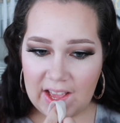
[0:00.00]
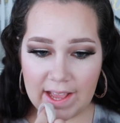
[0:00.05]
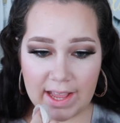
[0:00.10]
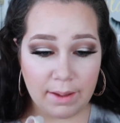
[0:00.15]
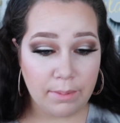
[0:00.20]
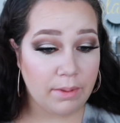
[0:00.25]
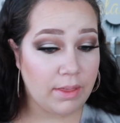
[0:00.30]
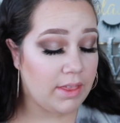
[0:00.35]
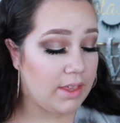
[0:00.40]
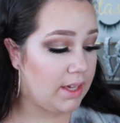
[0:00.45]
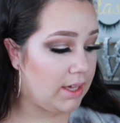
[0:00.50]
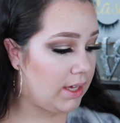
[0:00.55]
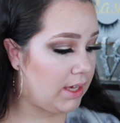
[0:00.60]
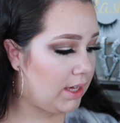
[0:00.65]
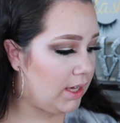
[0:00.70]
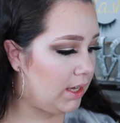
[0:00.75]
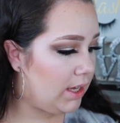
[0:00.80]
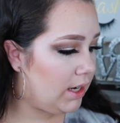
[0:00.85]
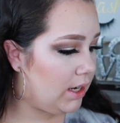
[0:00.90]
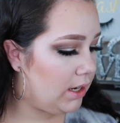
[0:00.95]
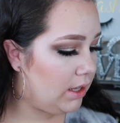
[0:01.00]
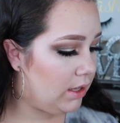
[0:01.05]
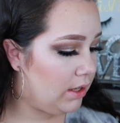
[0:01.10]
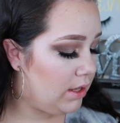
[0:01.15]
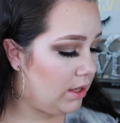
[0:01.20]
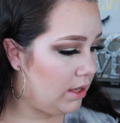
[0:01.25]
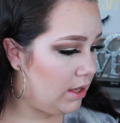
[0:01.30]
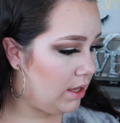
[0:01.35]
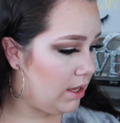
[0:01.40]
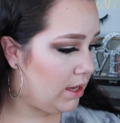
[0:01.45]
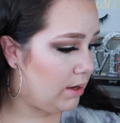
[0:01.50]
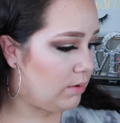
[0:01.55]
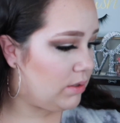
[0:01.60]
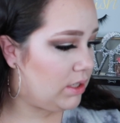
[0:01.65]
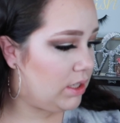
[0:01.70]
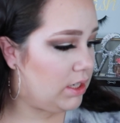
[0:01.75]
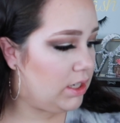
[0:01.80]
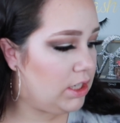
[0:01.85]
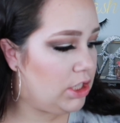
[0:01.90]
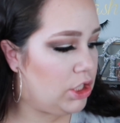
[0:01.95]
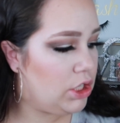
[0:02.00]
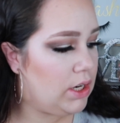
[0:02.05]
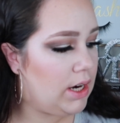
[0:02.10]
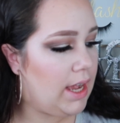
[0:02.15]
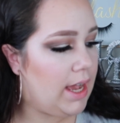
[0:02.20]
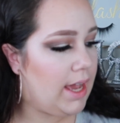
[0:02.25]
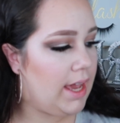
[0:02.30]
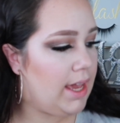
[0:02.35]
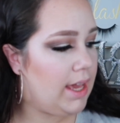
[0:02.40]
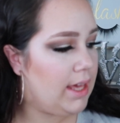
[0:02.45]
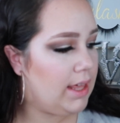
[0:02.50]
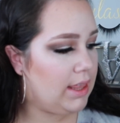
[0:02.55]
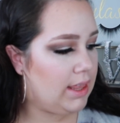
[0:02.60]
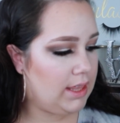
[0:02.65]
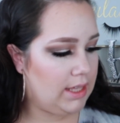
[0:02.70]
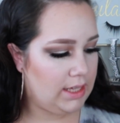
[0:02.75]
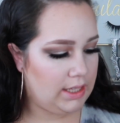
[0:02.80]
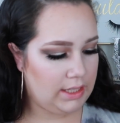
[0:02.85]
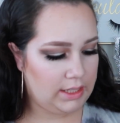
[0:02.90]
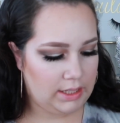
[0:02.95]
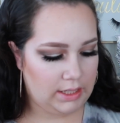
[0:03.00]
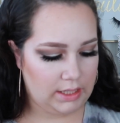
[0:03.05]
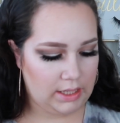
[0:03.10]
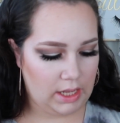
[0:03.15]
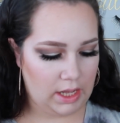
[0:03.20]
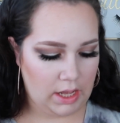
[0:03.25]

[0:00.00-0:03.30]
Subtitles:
I'm thinking I was gonna try this,